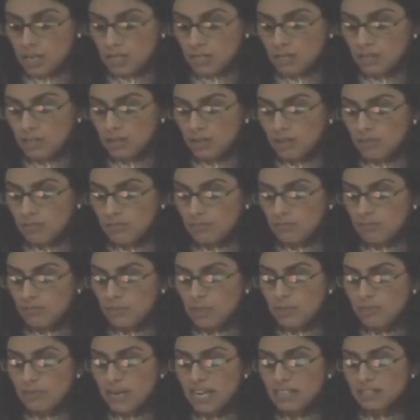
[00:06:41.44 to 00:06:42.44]
So
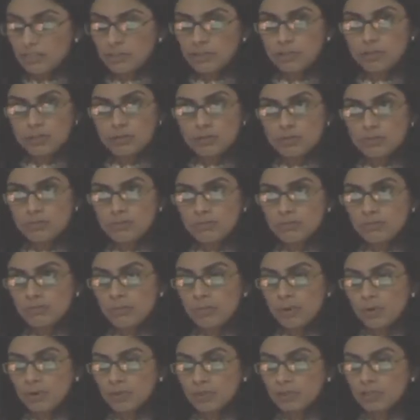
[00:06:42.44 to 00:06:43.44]
we plan to do
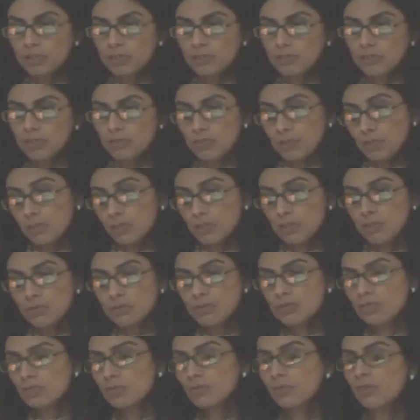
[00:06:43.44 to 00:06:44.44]
both. We want to
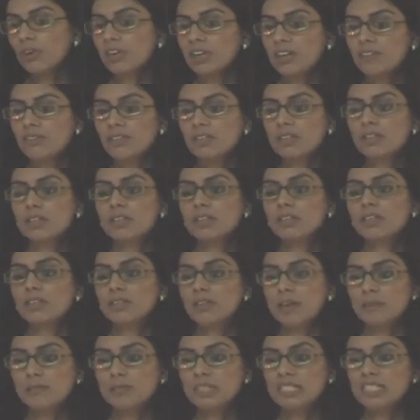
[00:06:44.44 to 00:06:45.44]
use whatever the
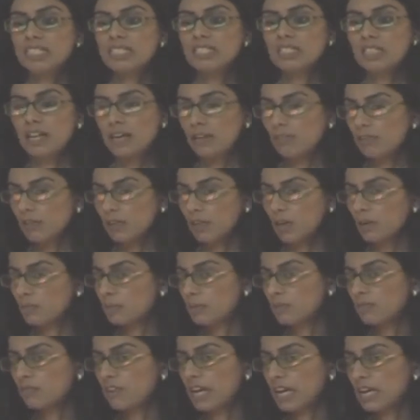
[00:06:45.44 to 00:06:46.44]
remedies our law
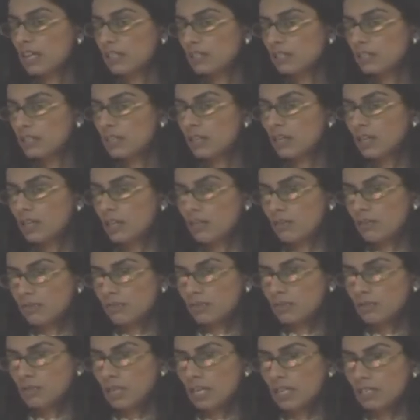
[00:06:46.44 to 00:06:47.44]
provides
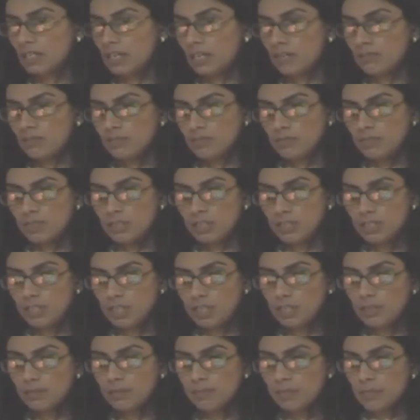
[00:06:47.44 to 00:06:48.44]
to get our work
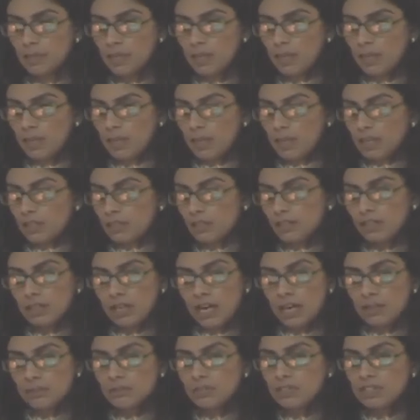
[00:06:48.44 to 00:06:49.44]
done.
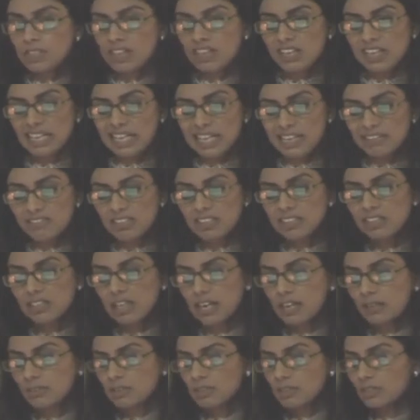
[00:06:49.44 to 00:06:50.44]
There are 11
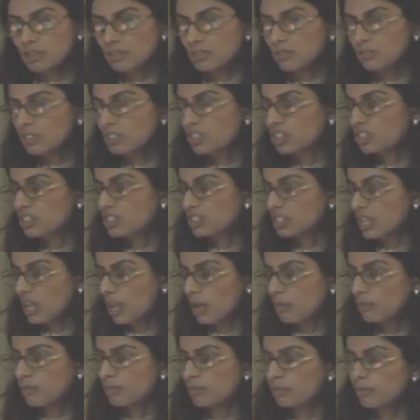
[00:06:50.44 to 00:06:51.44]
grounds which are
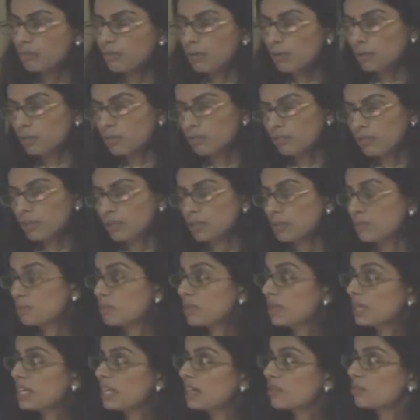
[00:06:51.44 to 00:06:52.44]
same both for the
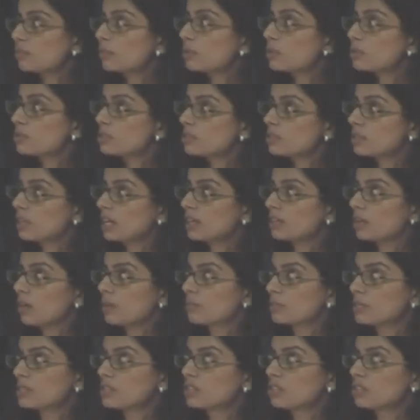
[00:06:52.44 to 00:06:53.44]
pre and post-grant
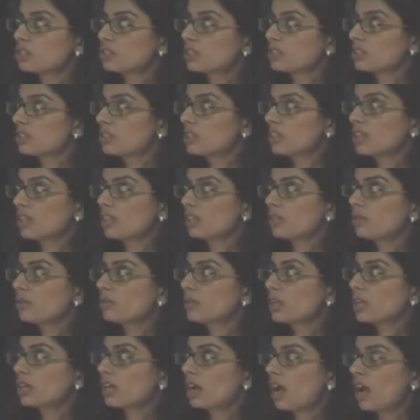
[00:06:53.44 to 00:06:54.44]
oppositions,
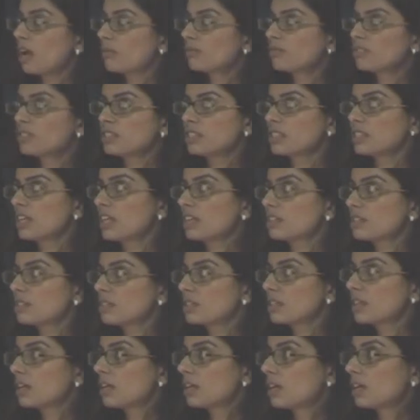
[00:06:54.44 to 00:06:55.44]
including
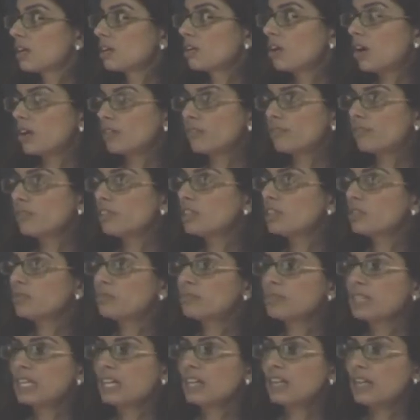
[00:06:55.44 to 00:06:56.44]
obviousness, wrongfully
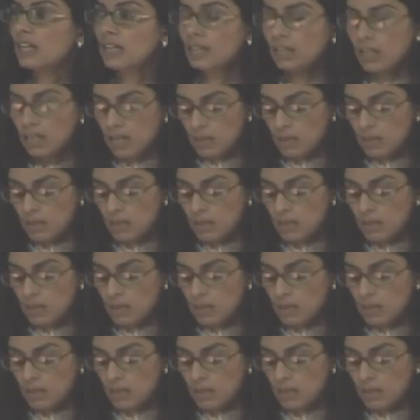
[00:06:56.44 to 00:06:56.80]
obtaining.